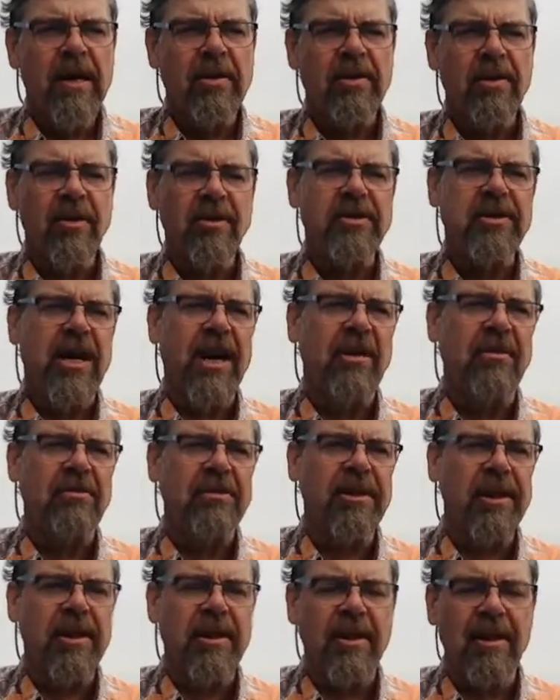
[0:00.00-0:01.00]
turns
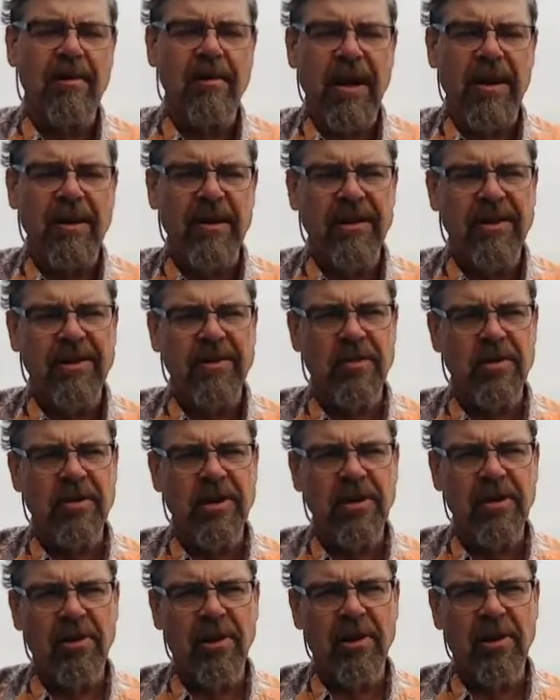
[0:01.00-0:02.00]
out, and I think this was
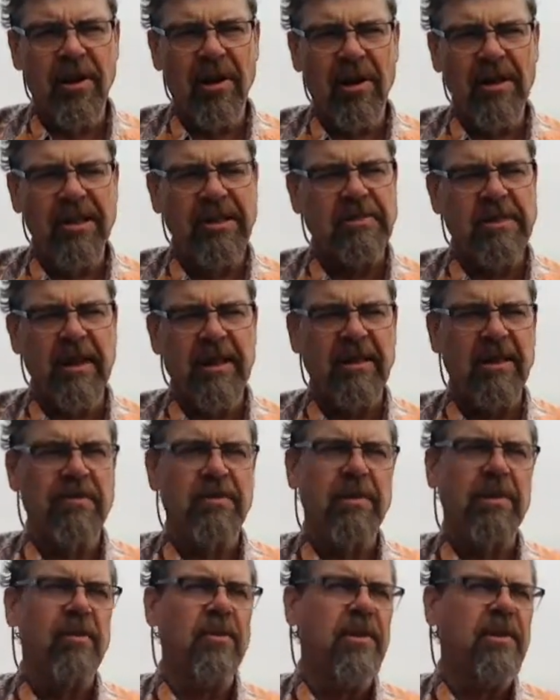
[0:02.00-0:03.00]
a little unexpected,
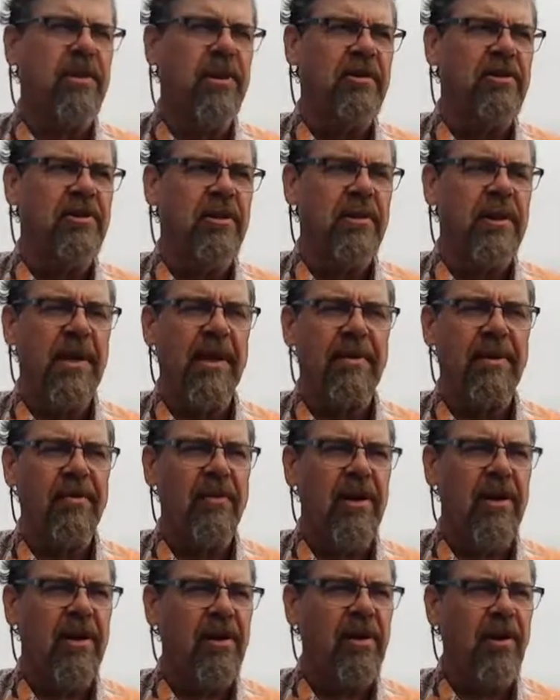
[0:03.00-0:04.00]
but the results are becoming
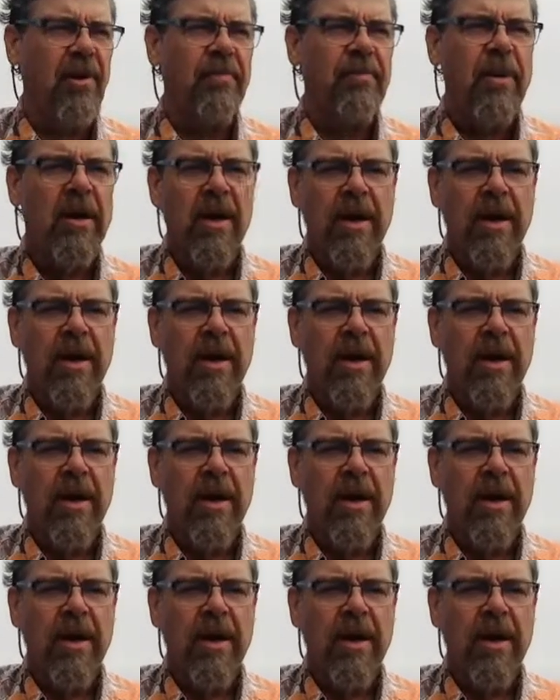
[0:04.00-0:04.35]
very clear.